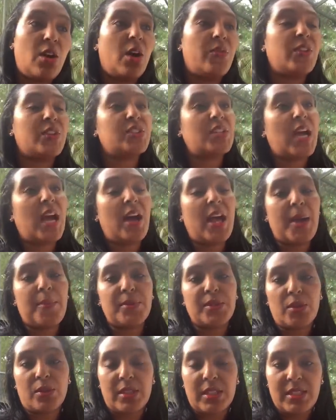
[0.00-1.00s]
or if the child
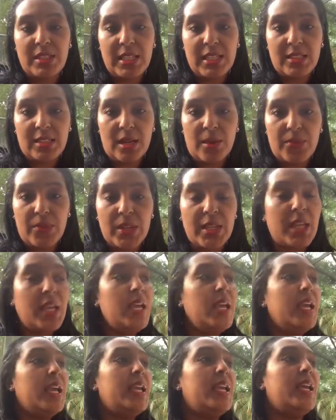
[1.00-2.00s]
happens to see something
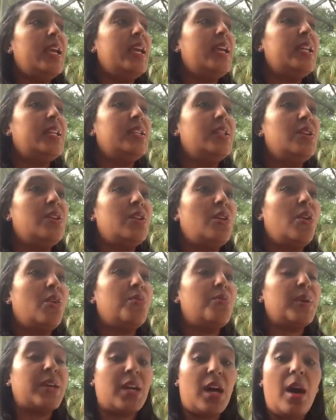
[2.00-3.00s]
and, you know,
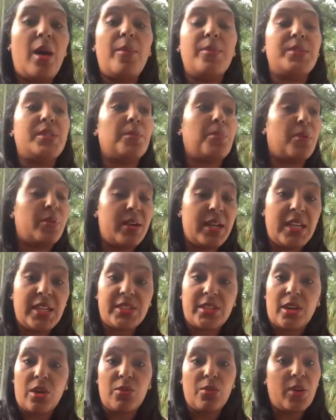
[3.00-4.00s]
becomes
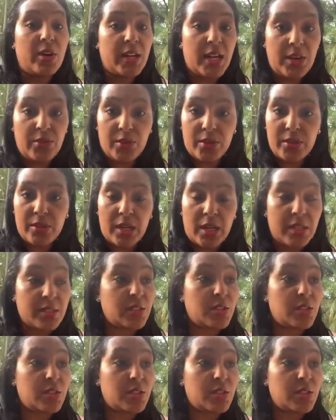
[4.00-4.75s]
depressed or whatever, or,